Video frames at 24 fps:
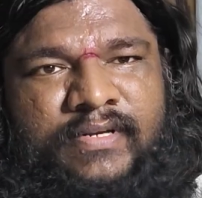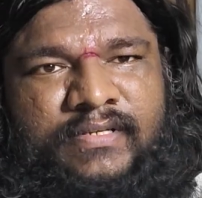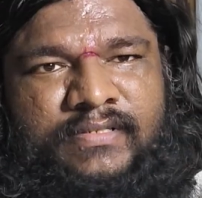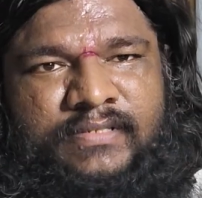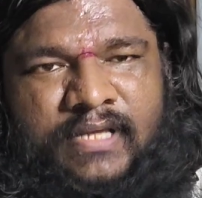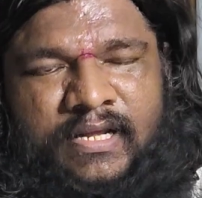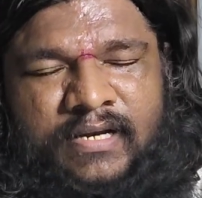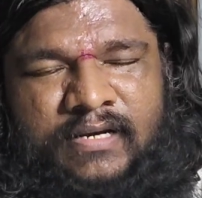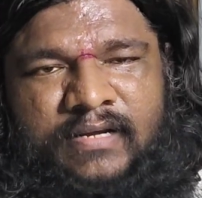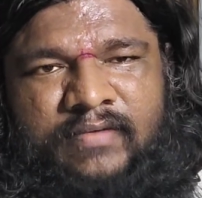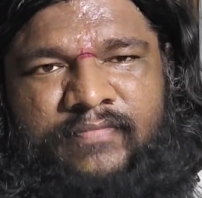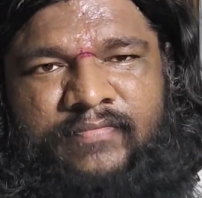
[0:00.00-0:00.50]
in
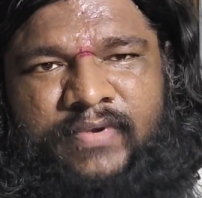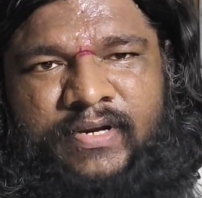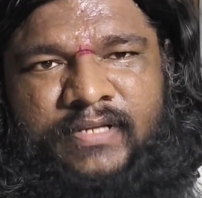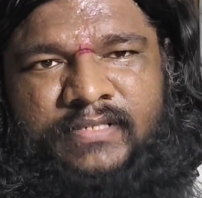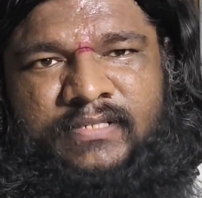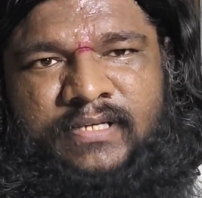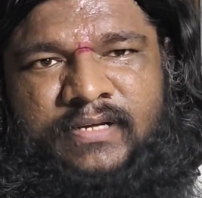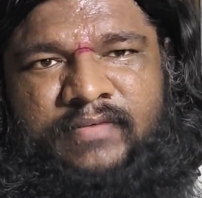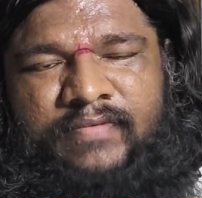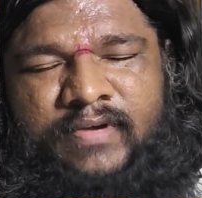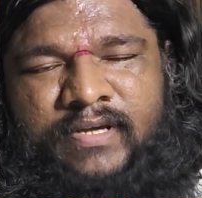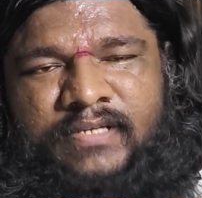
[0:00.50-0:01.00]

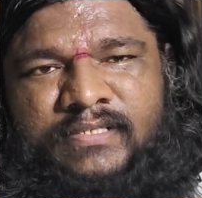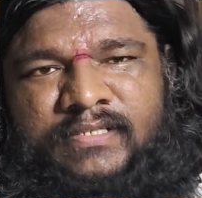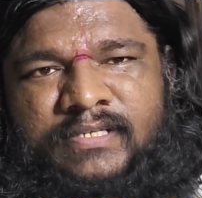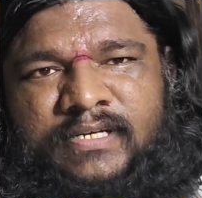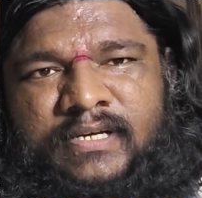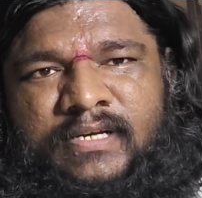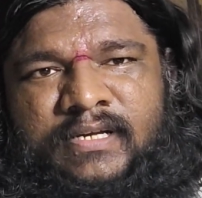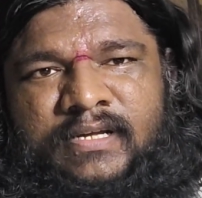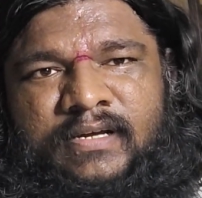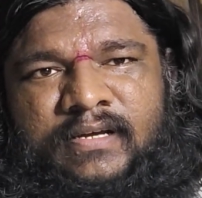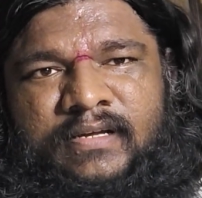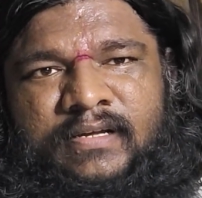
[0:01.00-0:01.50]
circumference of
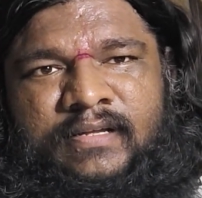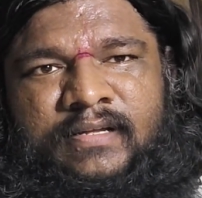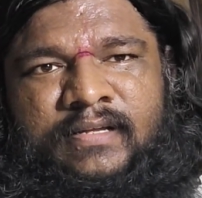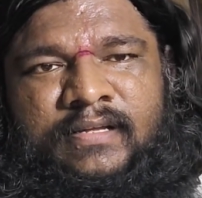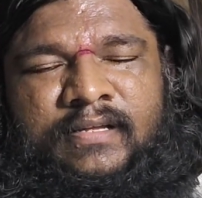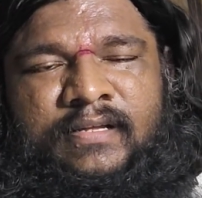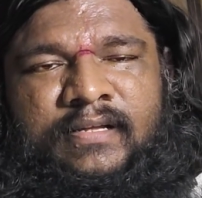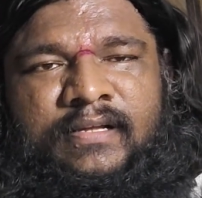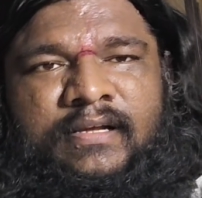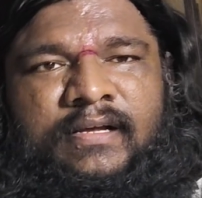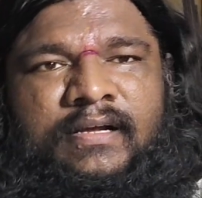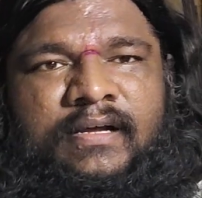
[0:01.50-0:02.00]
Australia,
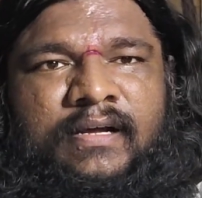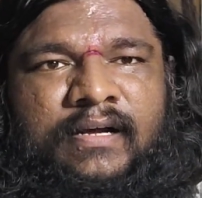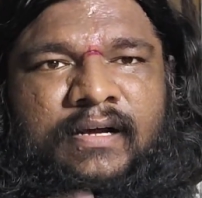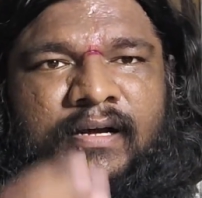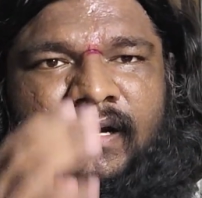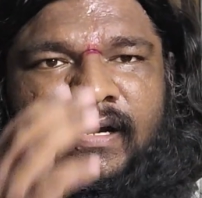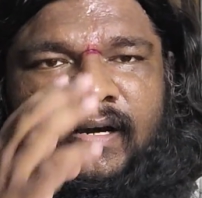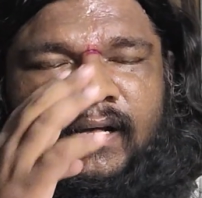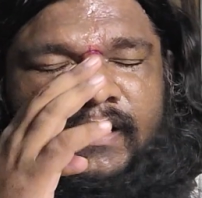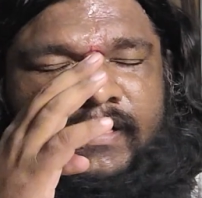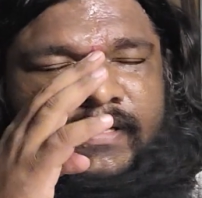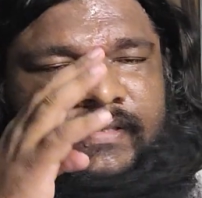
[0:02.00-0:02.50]

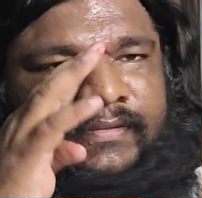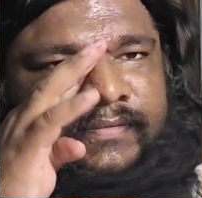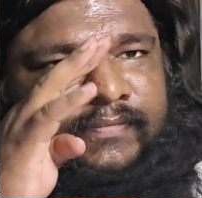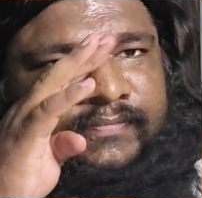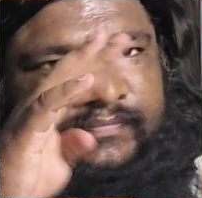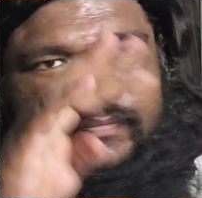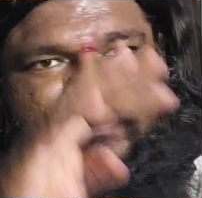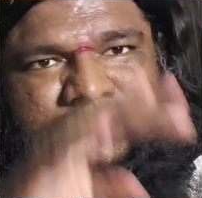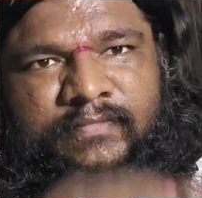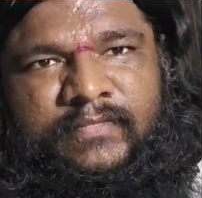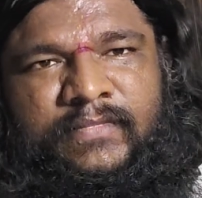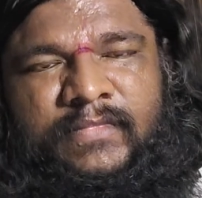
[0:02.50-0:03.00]
and
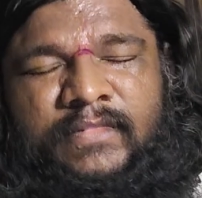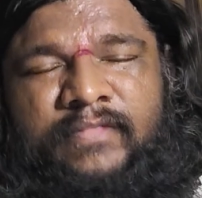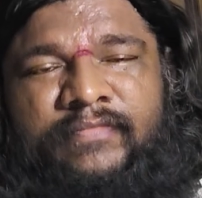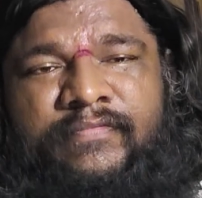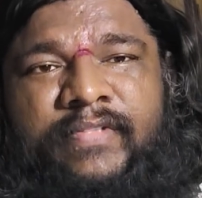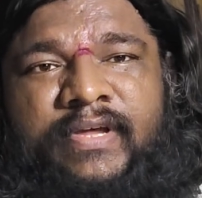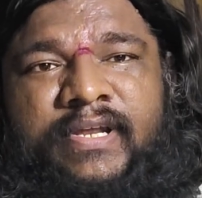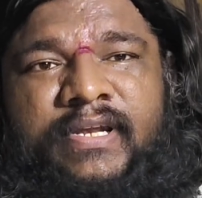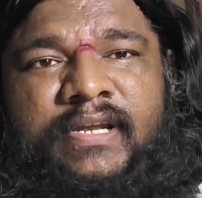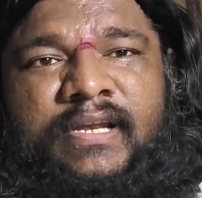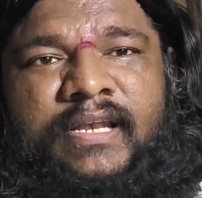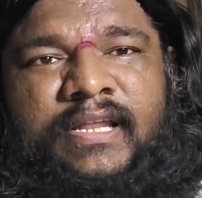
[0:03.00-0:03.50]

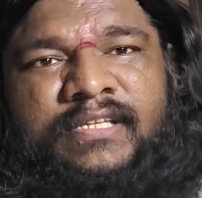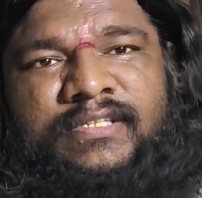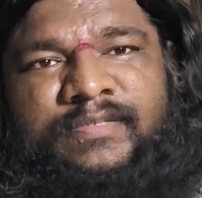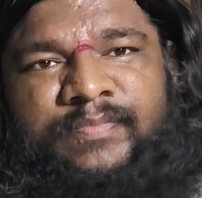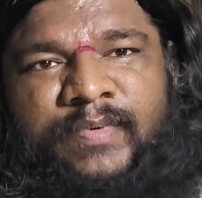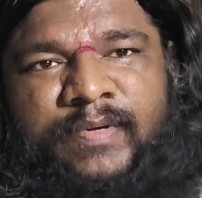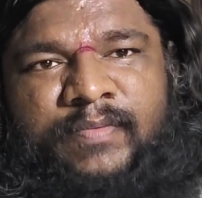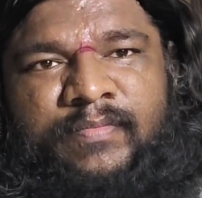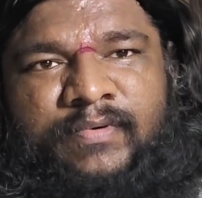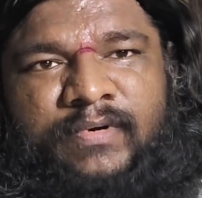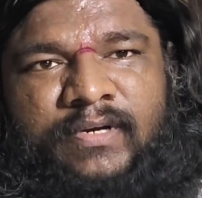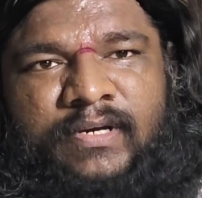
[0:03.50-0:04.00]
very less
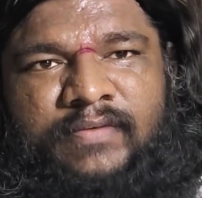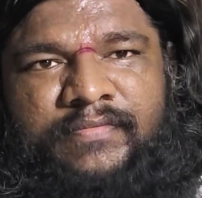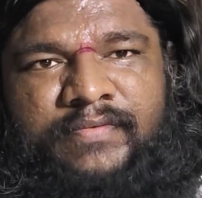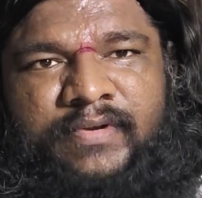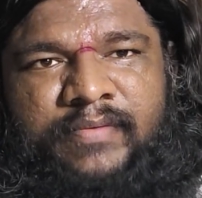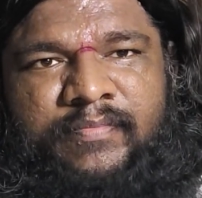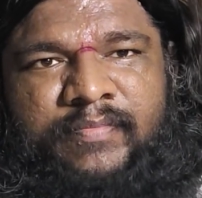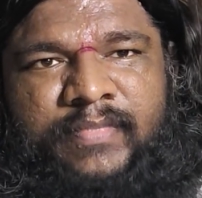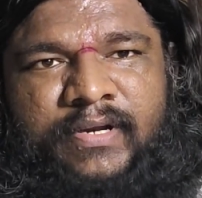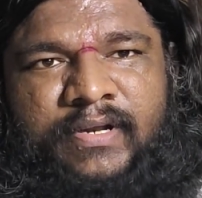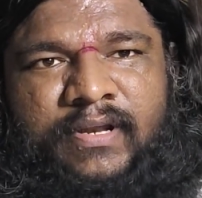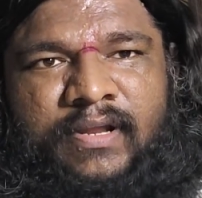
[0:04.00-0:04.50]
people live
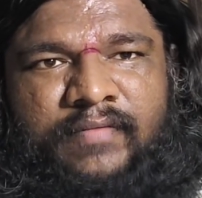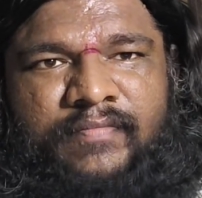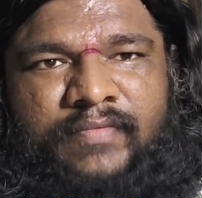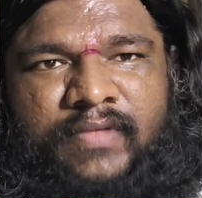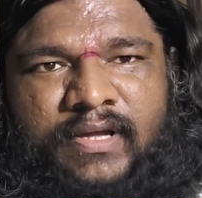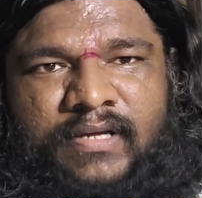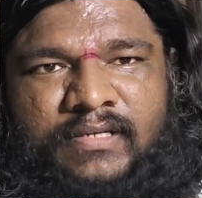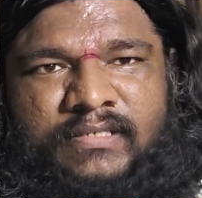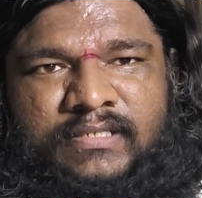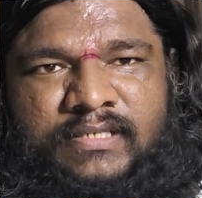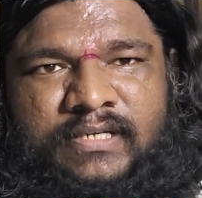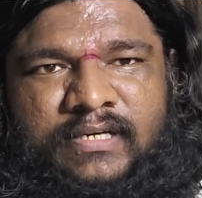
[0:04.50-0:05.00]
in middle of the
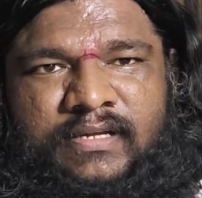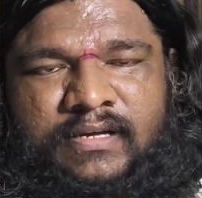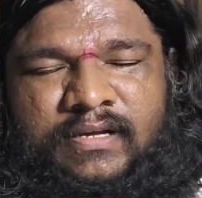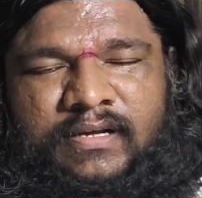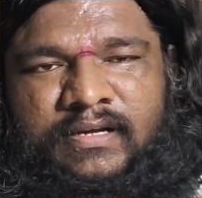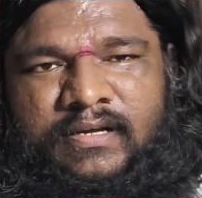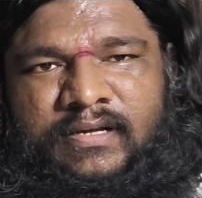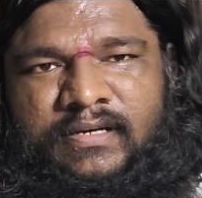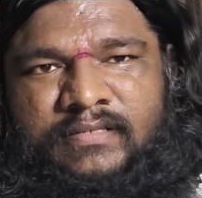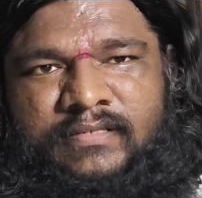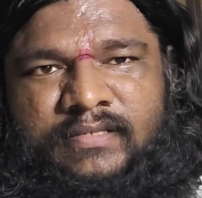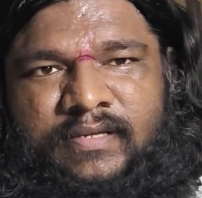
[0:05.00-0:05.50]
Australia
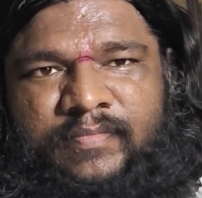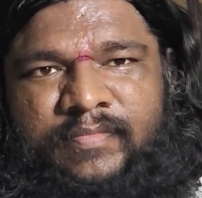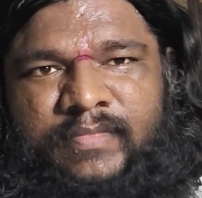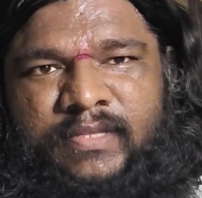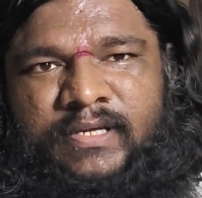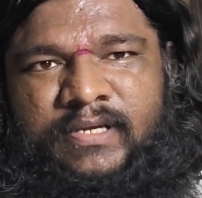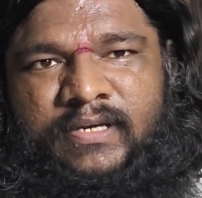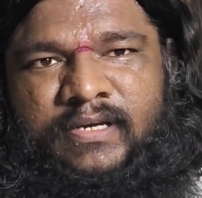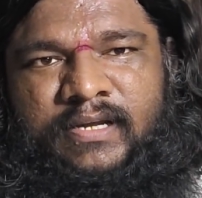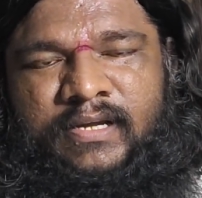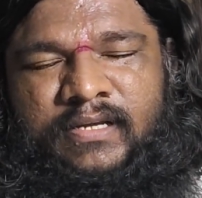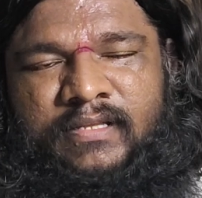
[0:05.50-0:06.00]
or
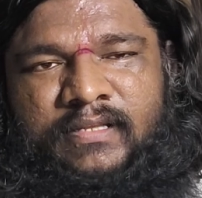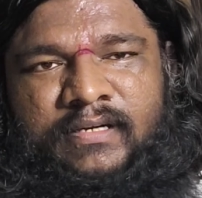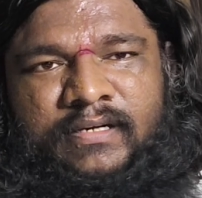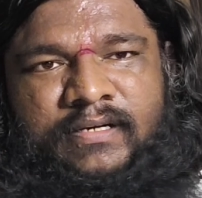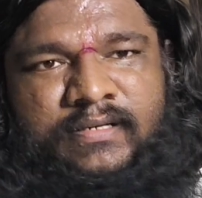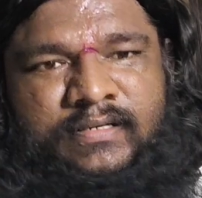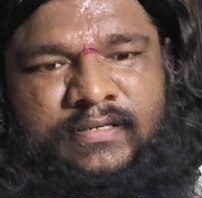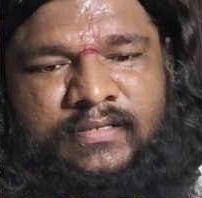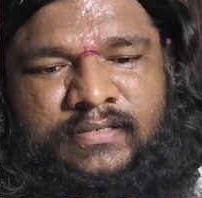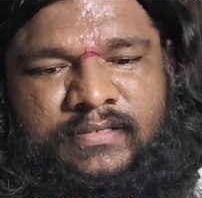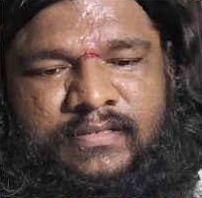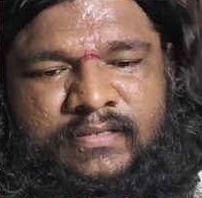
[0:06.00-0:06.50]
something like that.
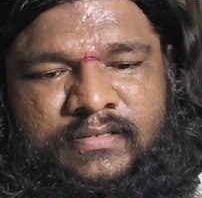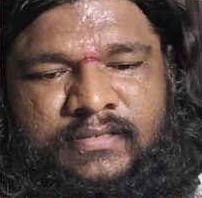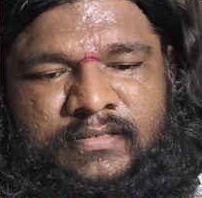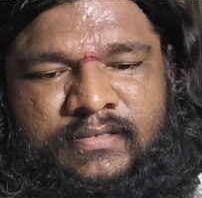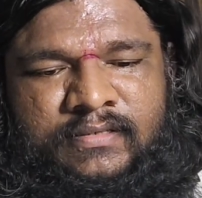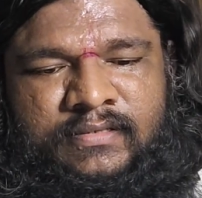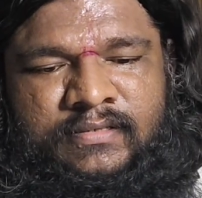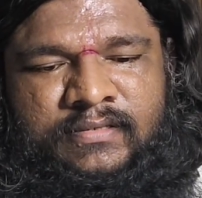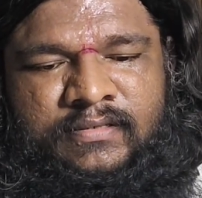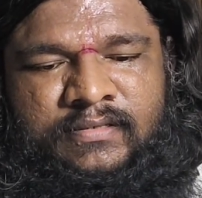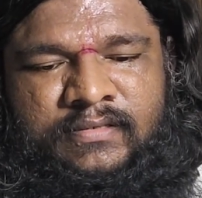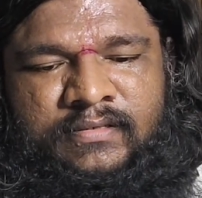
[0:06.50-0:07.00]

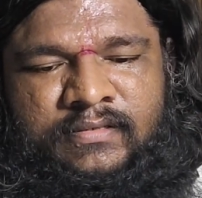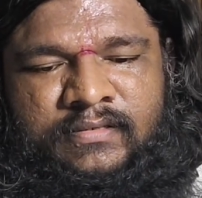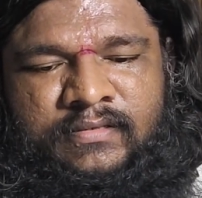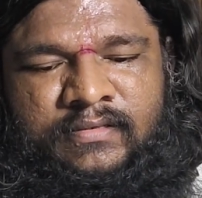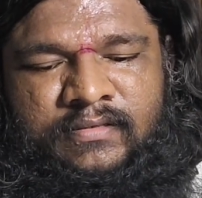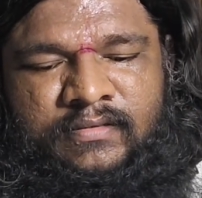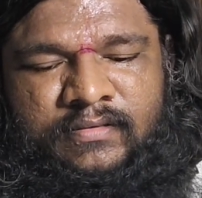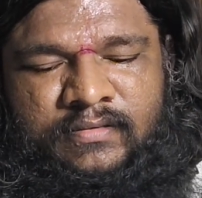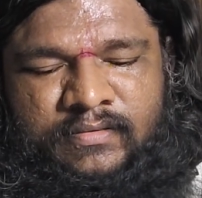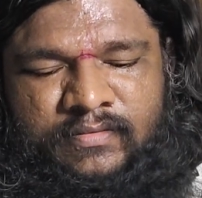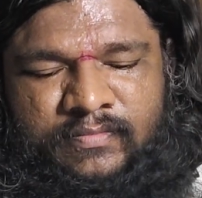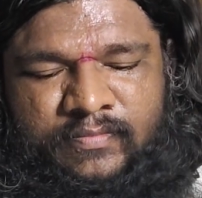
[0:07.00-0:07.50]

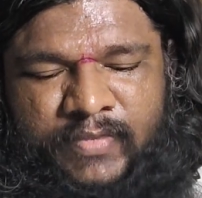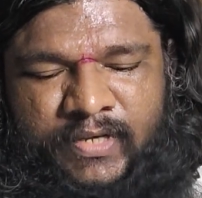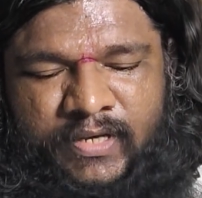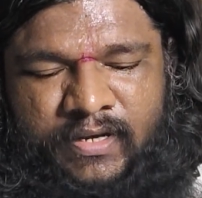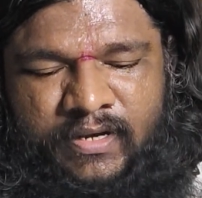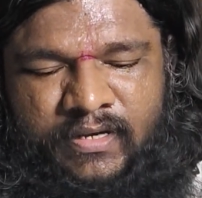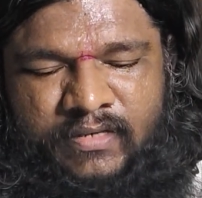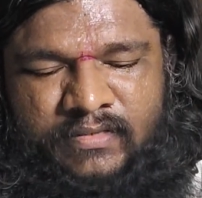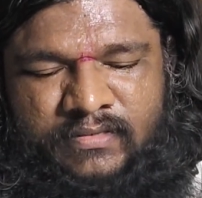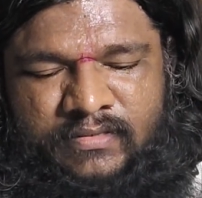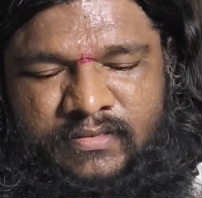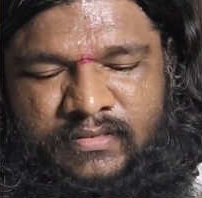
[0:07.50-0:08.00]

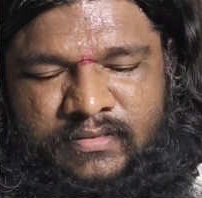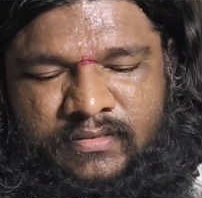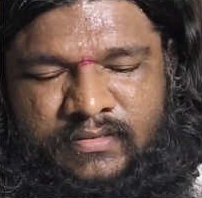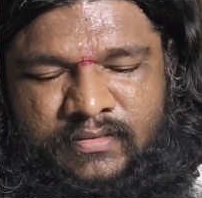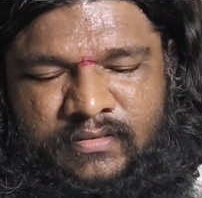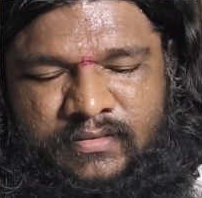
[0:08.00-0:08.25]
Because